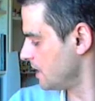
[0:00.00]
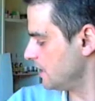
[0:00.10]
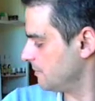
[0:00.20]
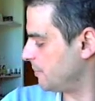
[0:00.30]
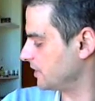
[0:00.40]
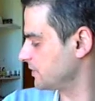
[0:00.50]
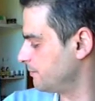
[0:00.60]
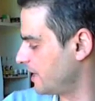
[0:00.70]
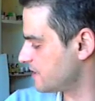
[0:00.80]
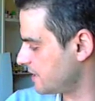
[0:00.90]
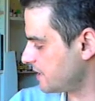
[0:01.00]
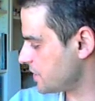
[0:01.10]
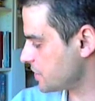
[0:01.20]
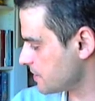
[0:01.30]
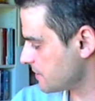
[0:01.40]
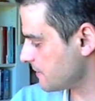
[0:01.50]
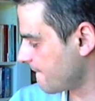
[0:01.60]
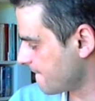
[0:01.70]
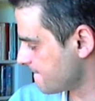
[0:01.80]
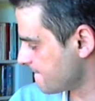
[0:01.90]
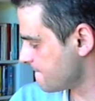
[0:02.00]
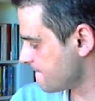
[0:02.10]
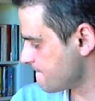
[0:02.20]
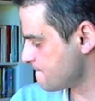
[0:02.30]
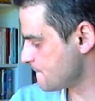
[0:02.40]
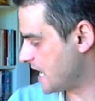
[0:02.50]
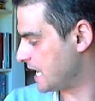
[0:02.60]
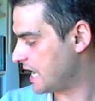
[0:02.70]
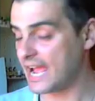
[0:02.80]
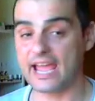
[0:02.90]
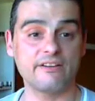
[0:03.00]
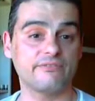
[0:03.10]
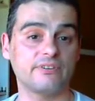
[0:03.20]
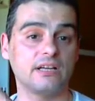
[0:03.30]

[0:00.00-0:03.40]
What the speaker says: a part of my stash. I have